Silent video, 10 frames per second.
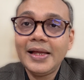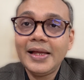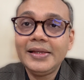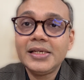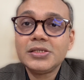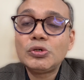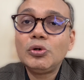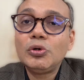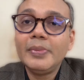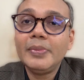and there's
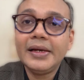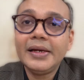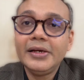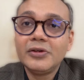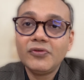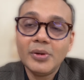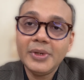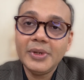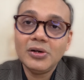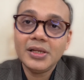no milk layer
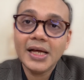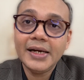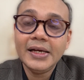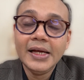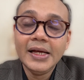forming on that,